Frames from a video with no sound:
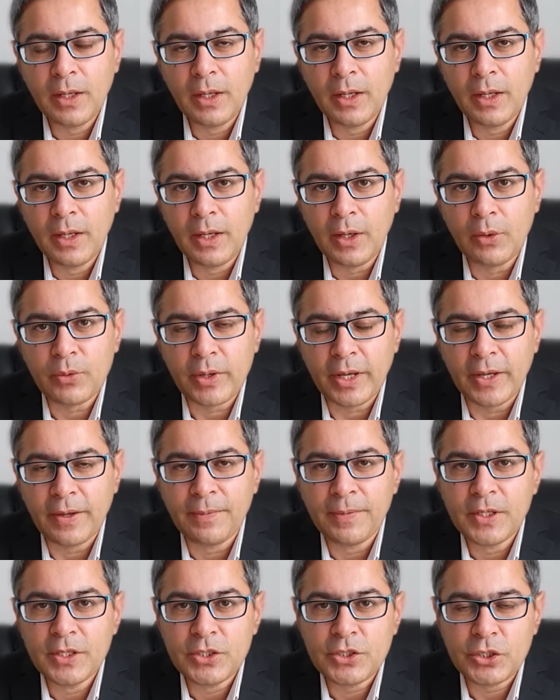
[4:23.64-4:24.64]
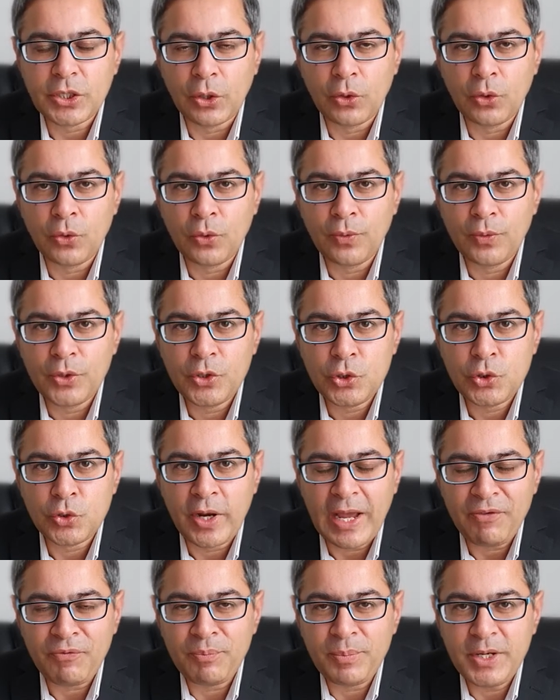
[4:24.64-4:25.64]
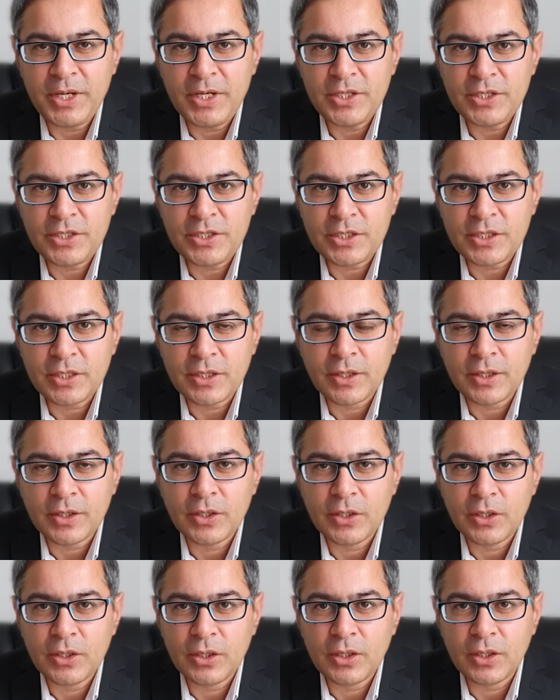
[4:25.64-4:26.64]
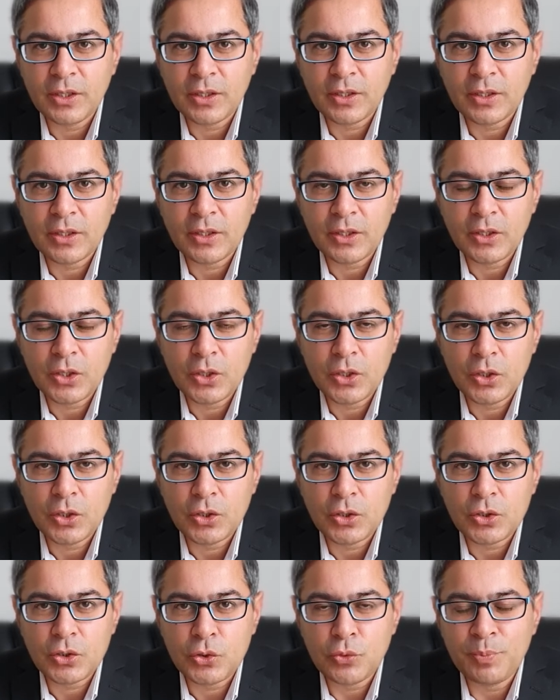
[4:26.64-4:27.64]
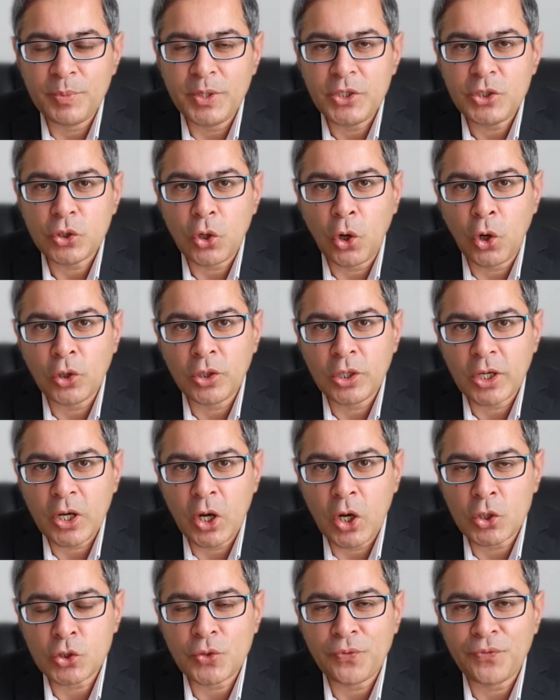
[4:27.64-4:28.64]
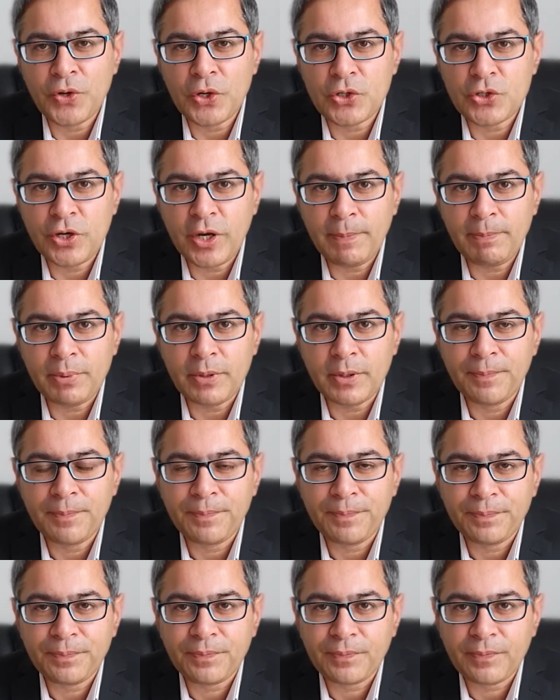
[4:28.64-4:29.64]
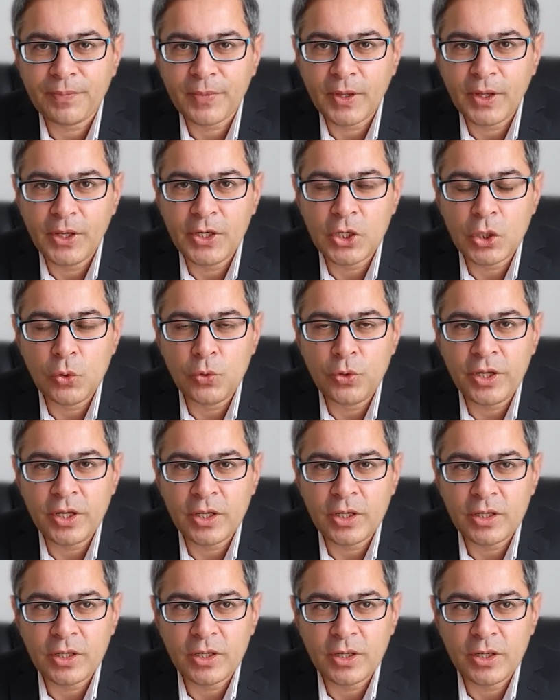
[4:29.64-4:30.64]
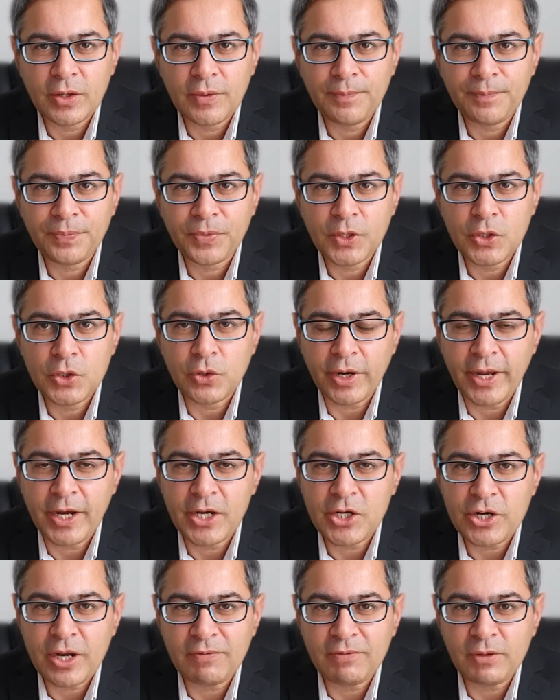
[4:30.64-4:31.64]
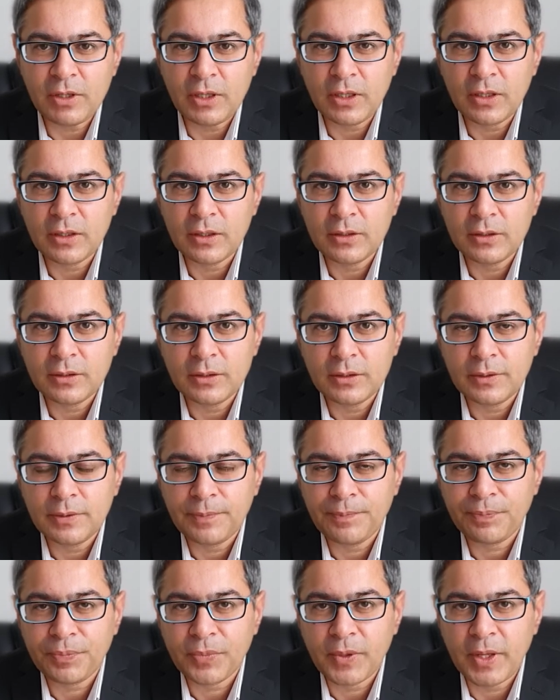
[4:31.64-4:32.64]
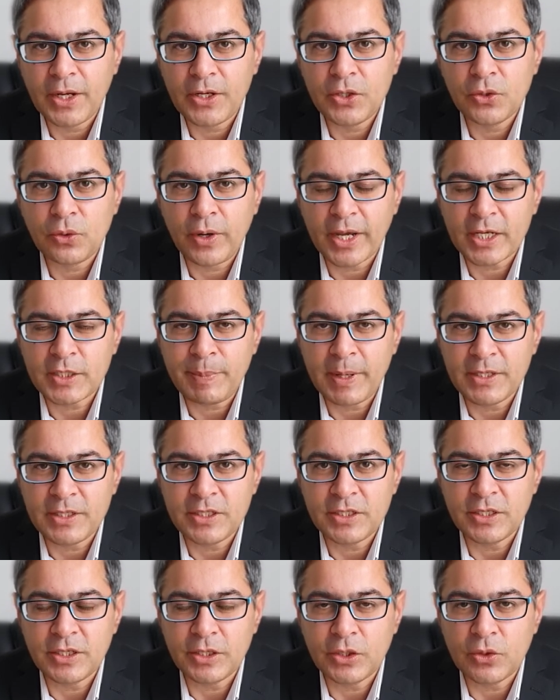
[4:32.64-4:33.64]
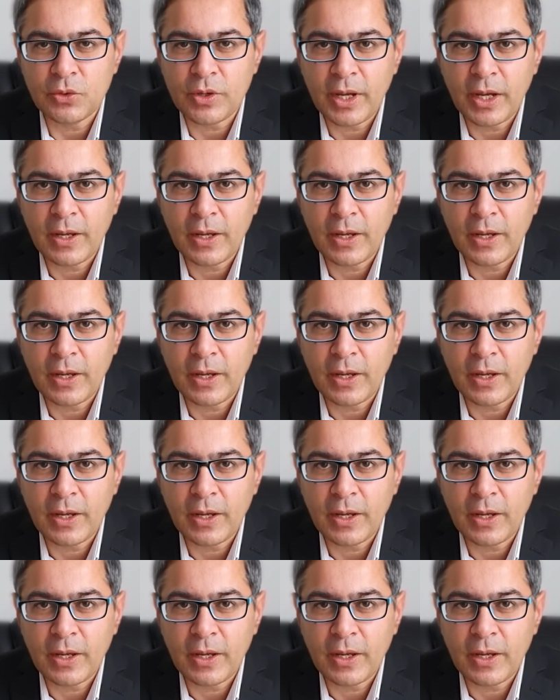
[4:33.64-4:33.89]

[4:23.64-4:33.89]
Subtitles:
Okay, so you should have means to meet all the costs of your trip, including your air travel and your expenses in UK.